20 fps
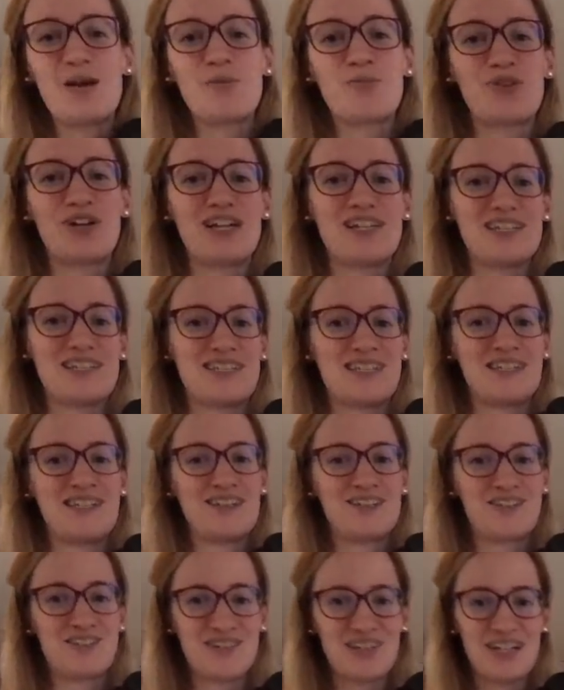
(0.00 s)
practicing
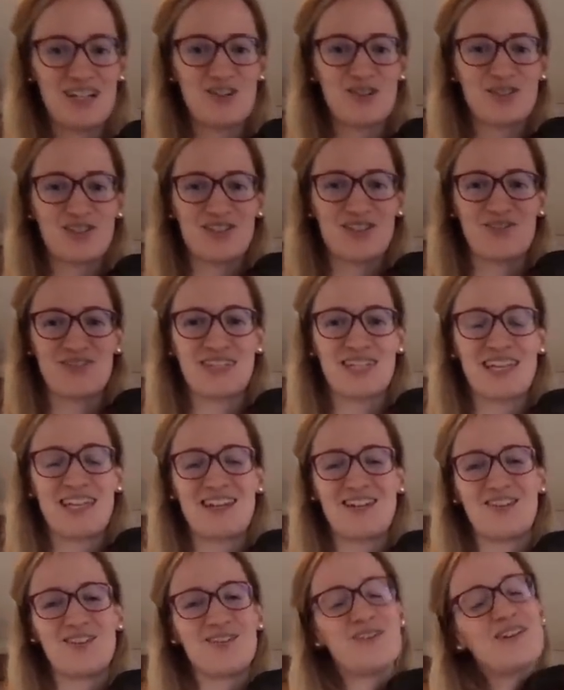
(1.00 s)
a three octave
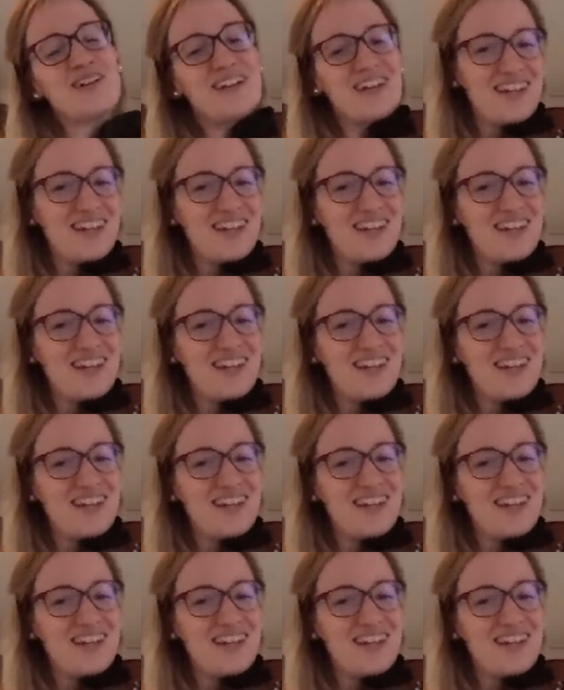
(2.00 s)
scale.